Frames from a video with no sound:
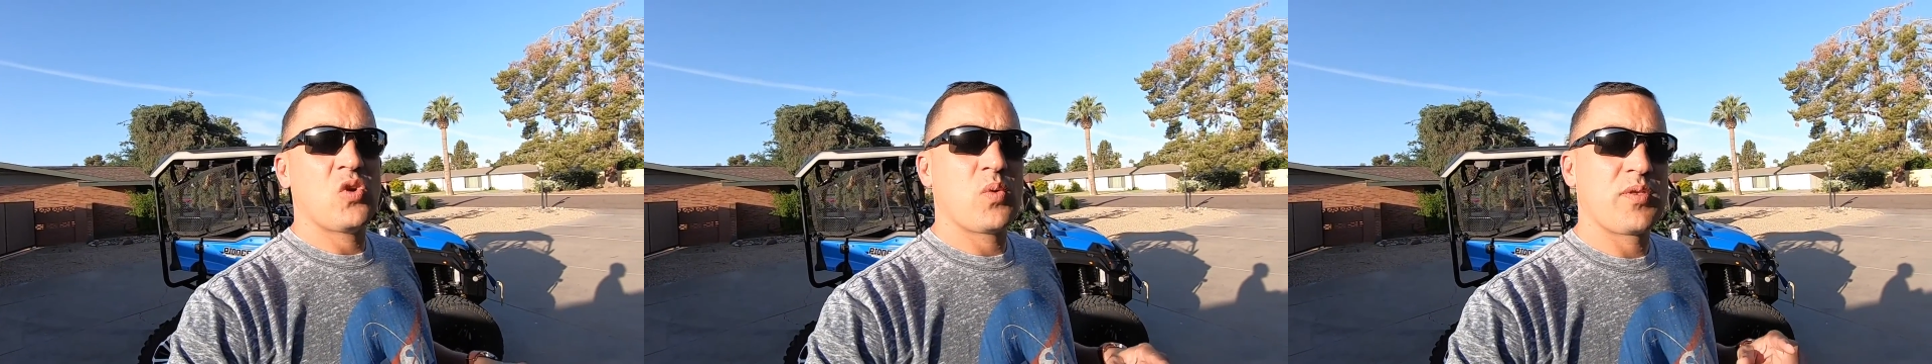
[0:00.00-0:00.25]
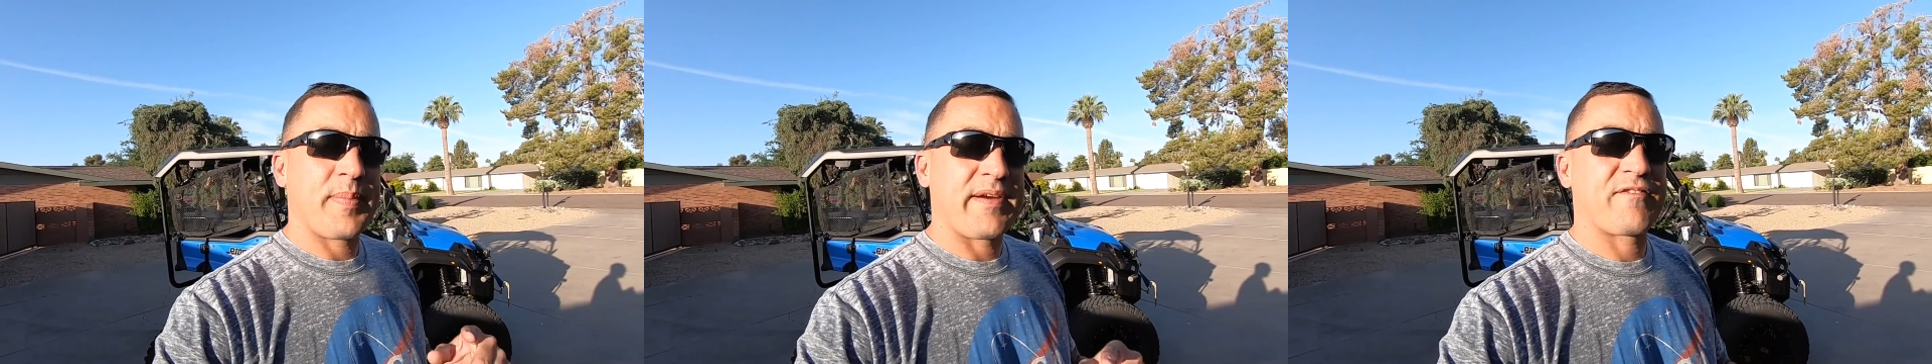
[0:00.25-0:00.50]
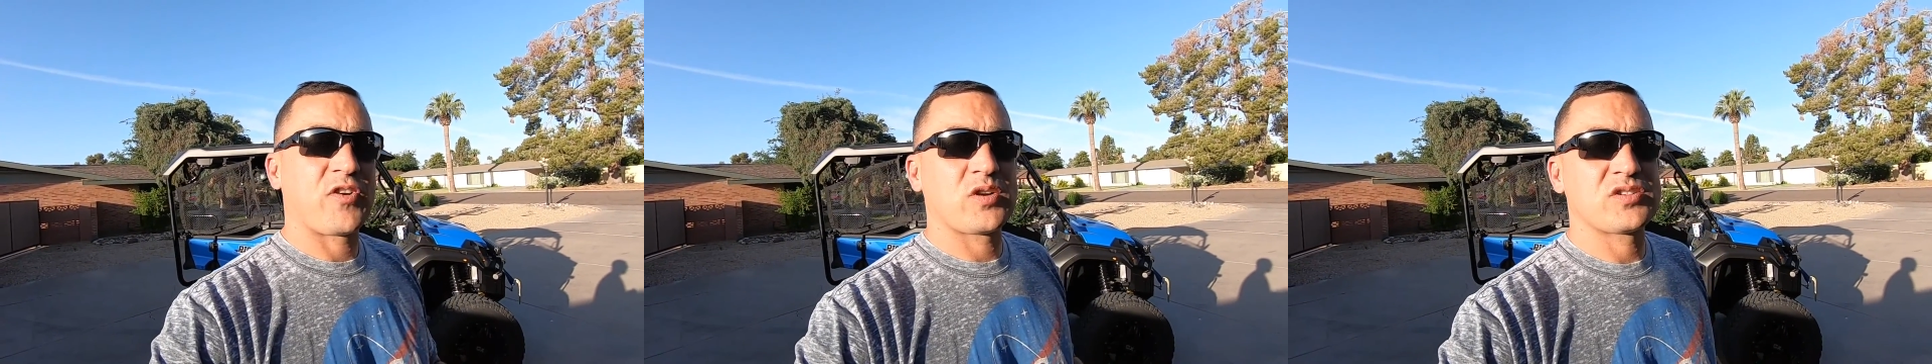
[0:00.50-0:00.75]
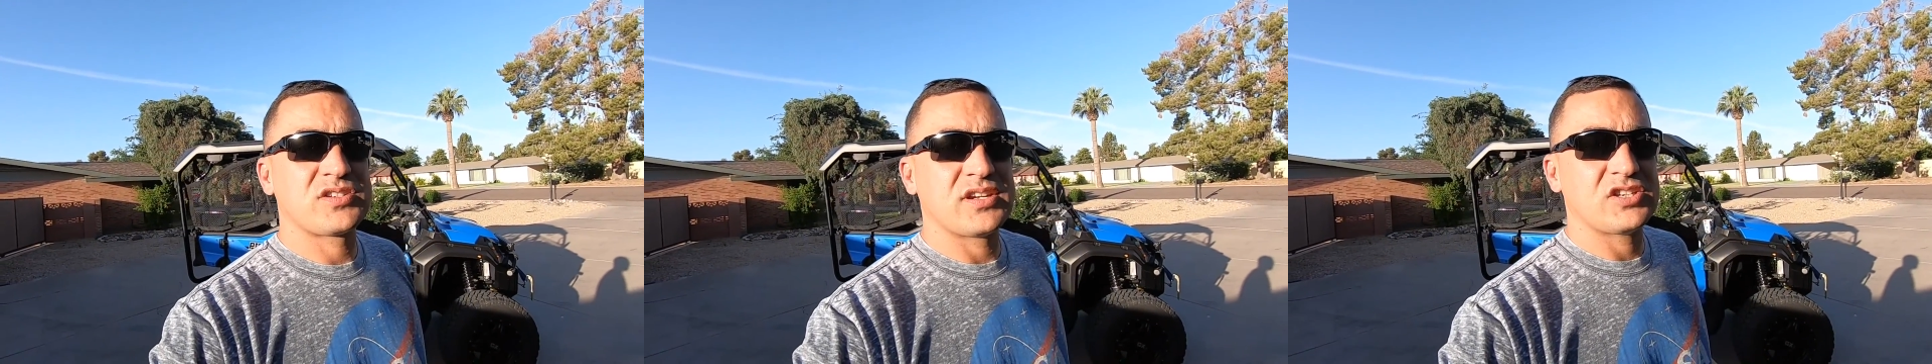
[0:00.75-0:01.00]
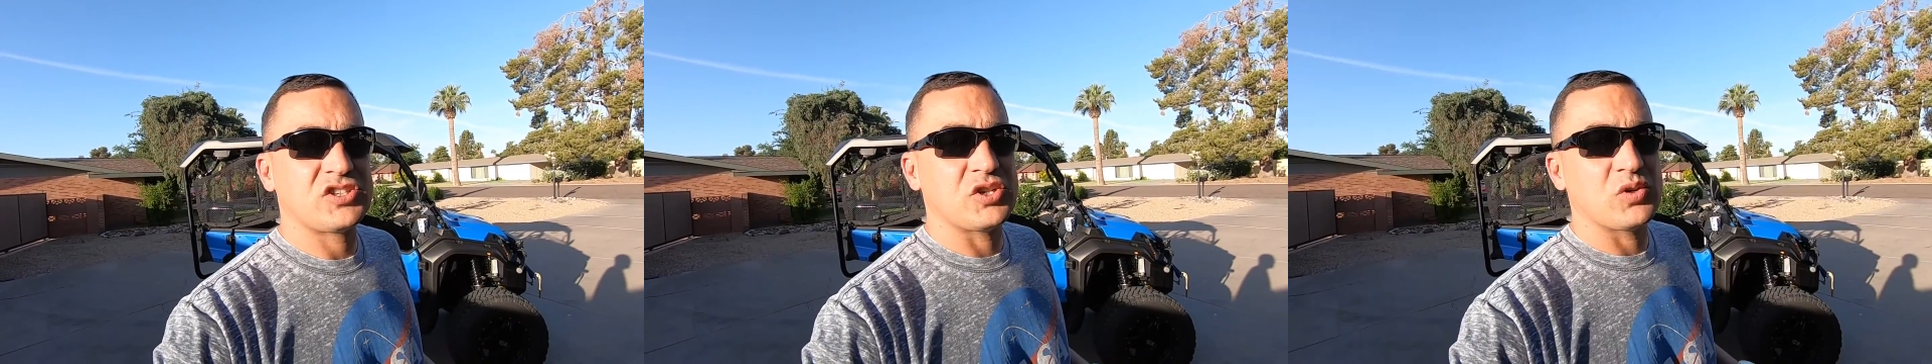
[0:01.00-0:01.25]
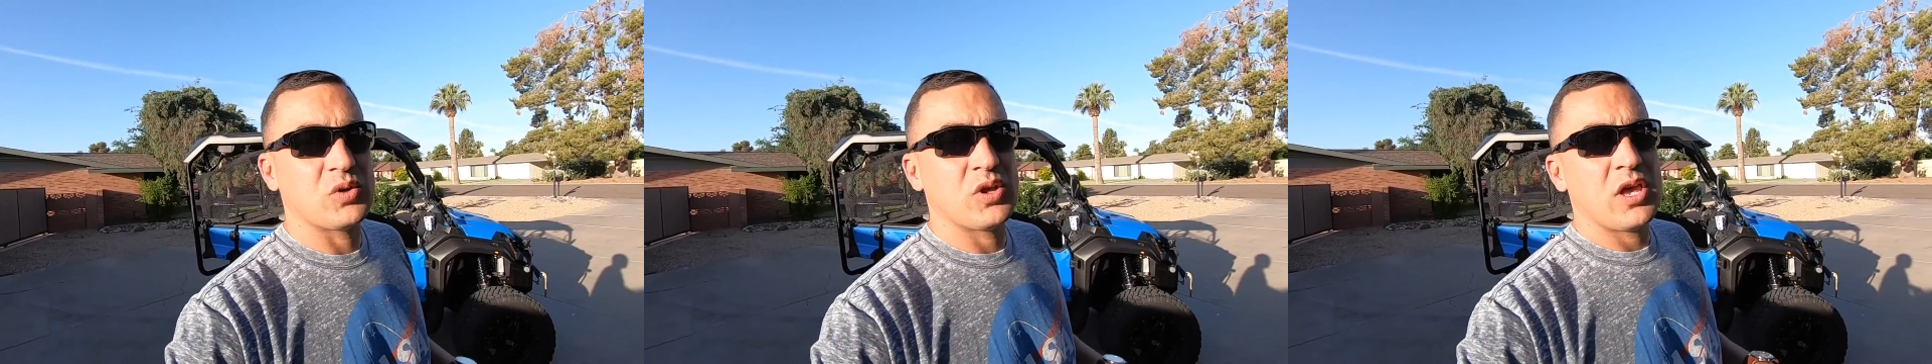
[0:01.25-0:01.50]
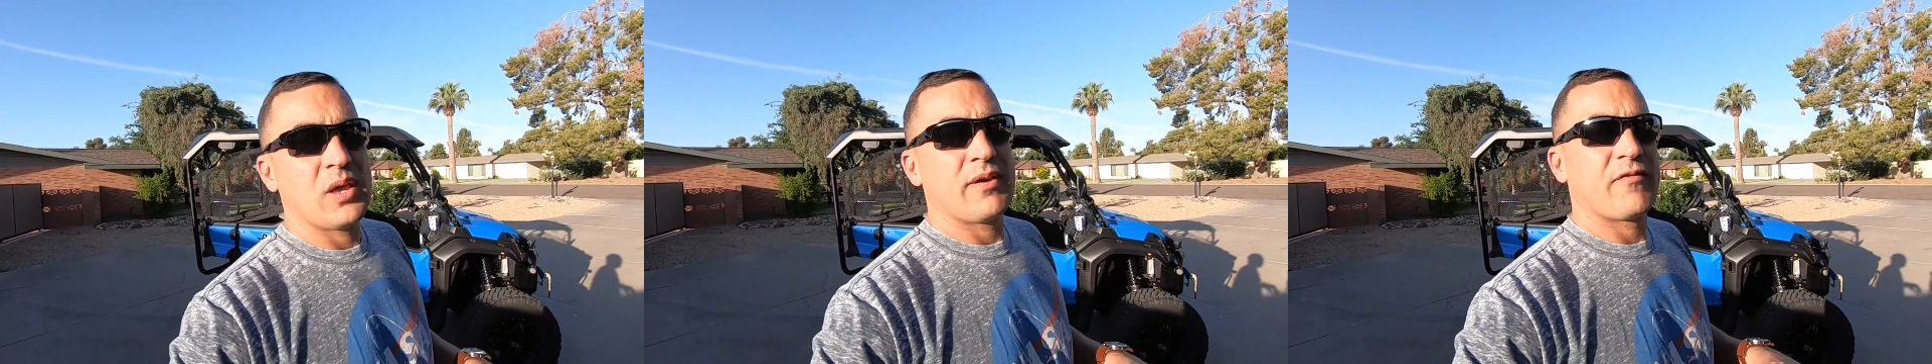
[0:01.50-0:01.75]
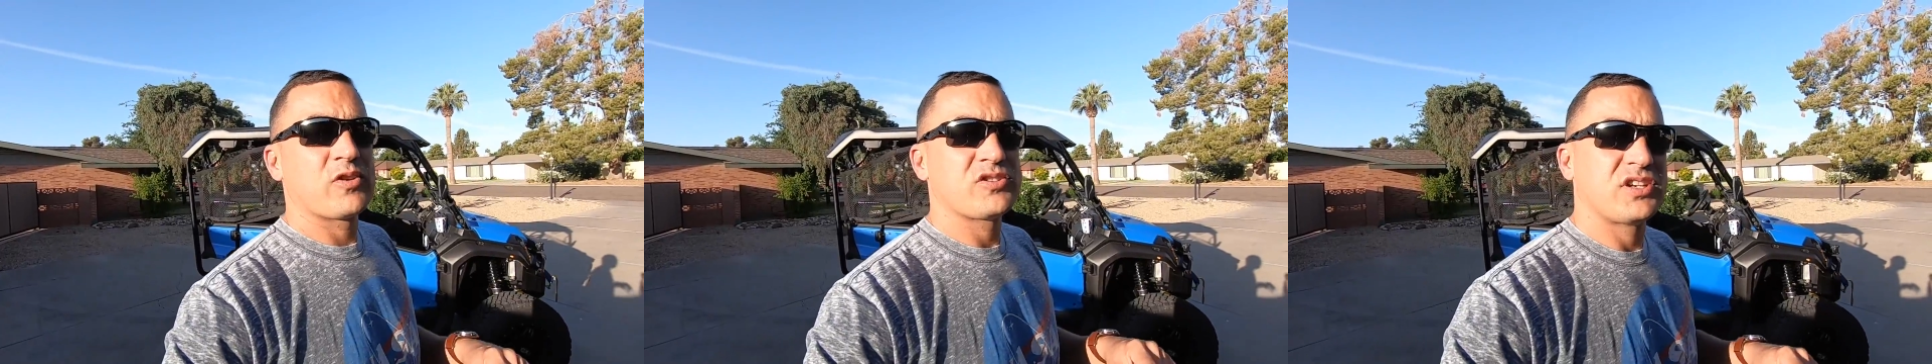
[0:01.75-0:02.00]
with my first issue.
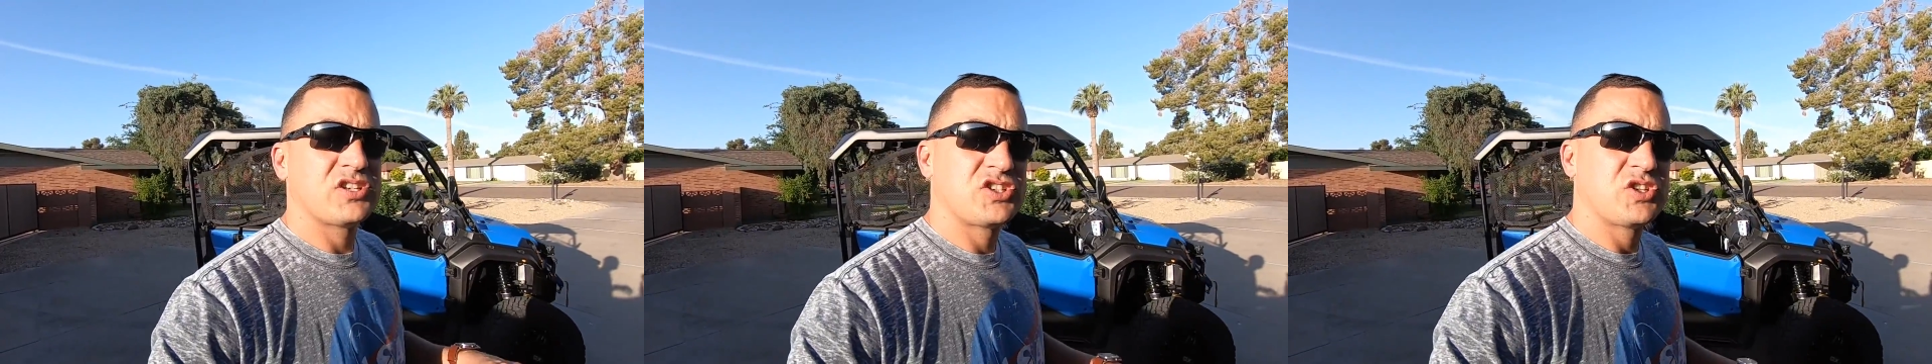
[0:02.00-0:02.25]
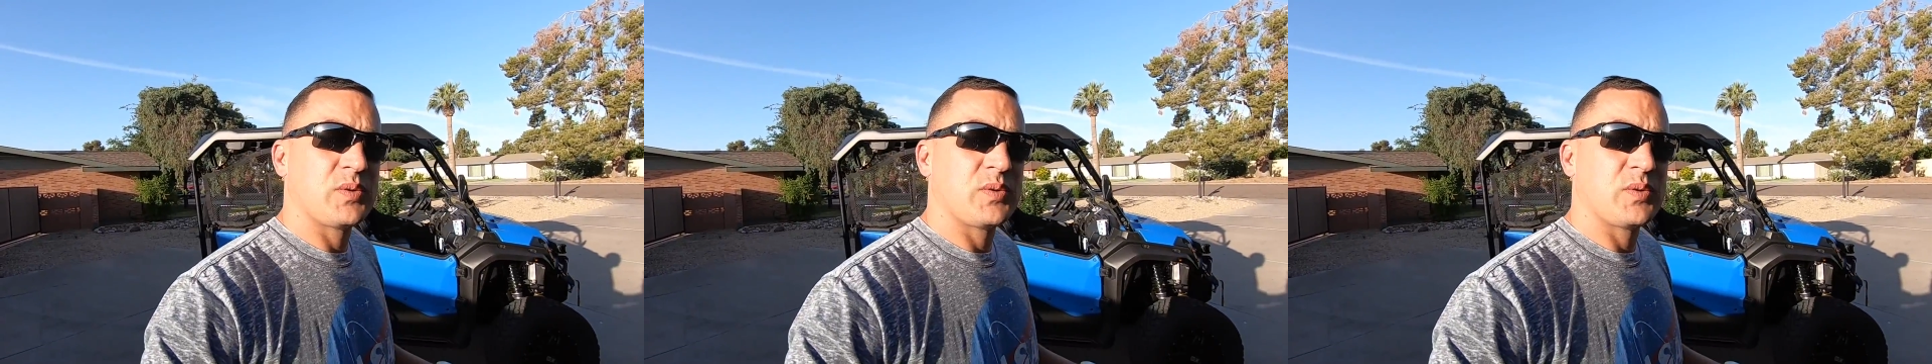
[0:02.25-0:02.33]
First issue